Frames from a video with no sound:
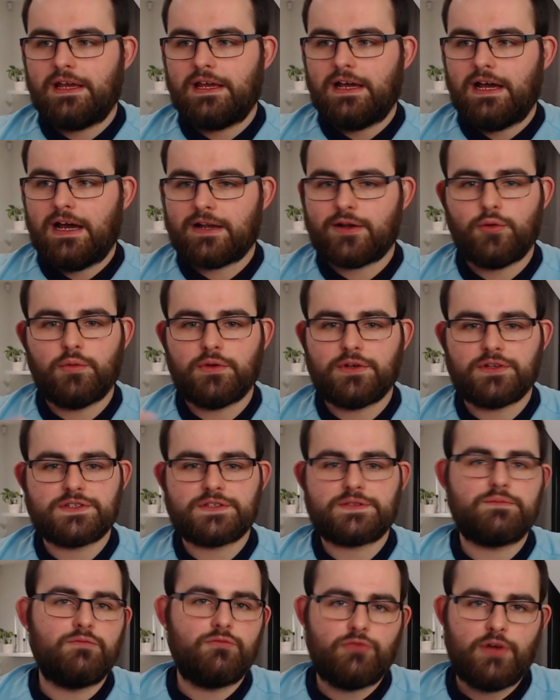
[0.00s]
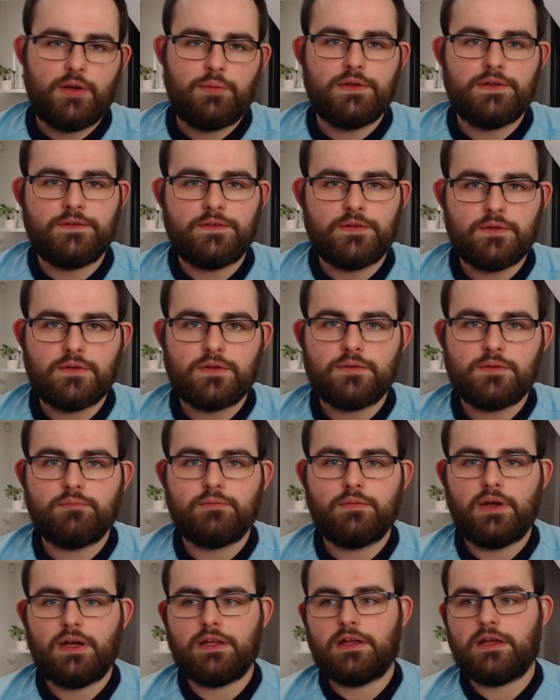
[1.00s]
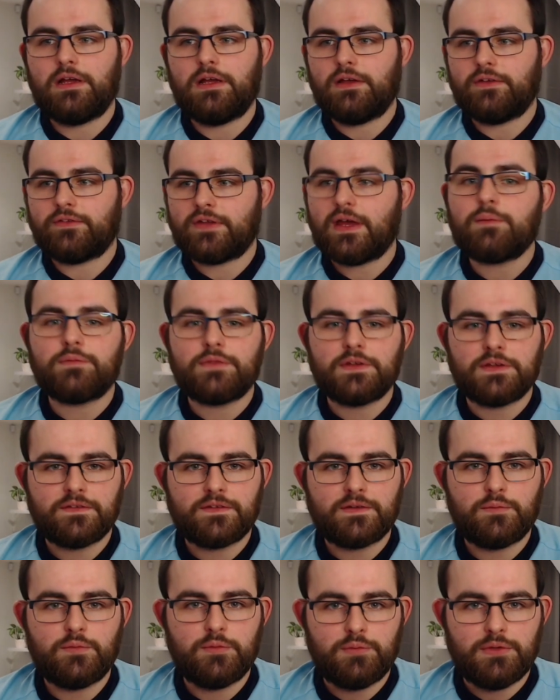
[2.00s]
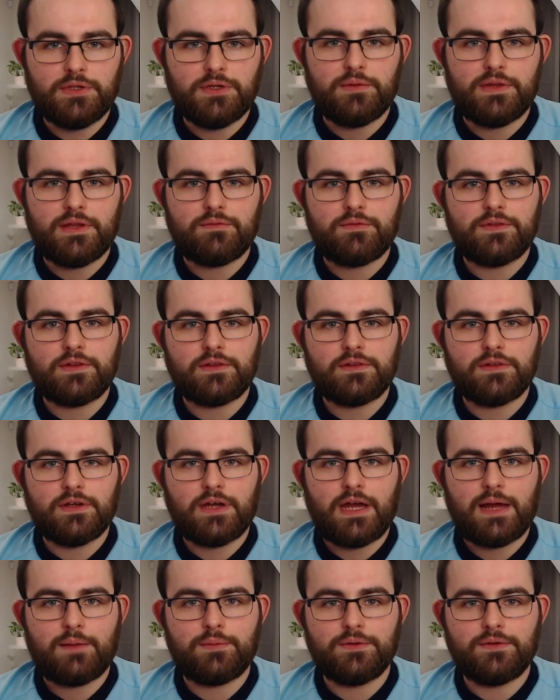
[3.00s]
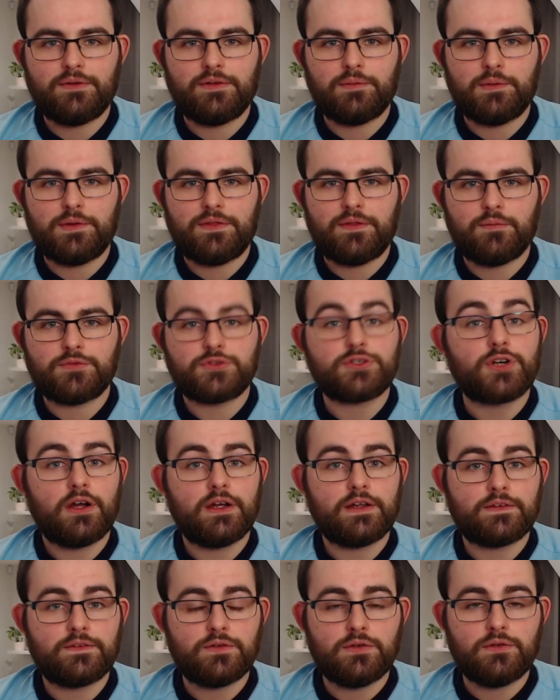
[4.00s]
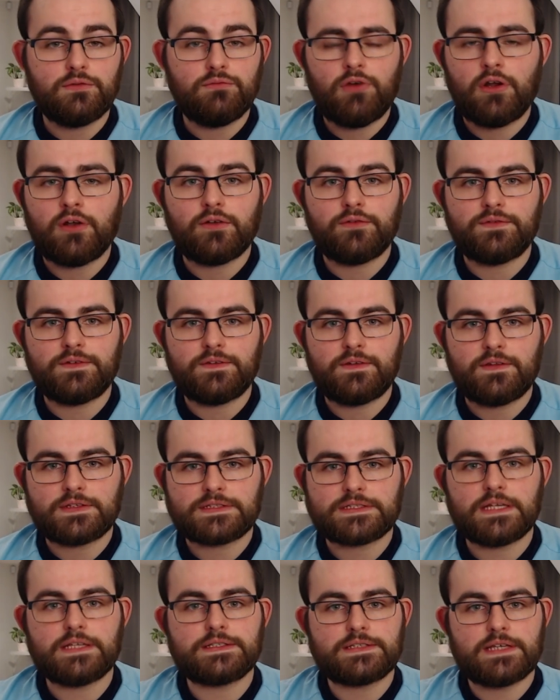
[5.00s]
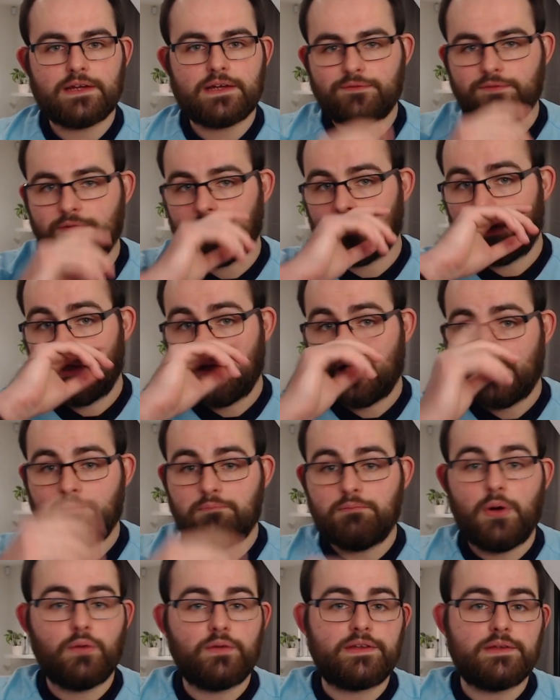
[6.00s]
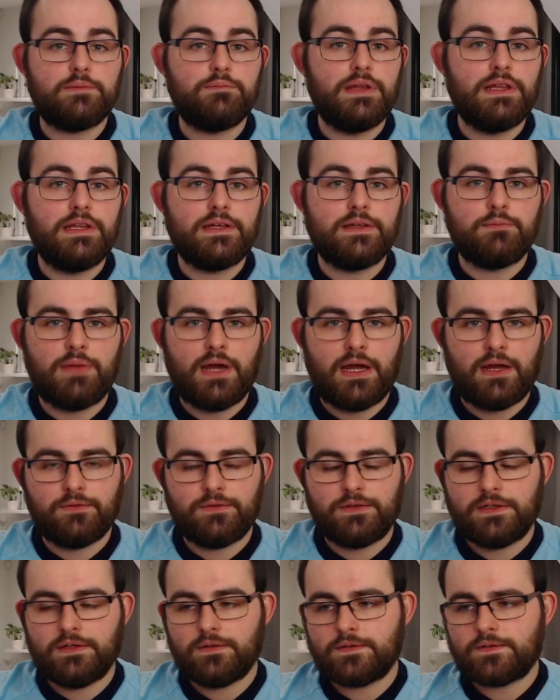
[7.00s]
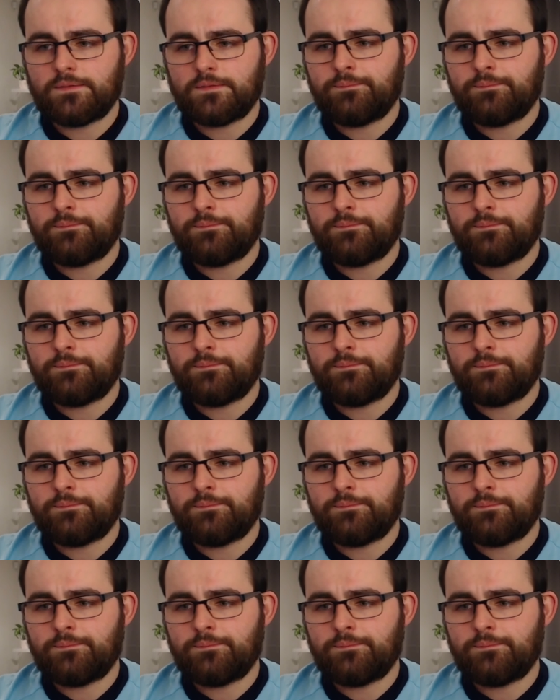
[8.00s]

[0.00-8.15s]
I don't want to just rip into them, as tempting as it would be with everything that happened with them trying to run off into the sunset for multi-billion pound deals.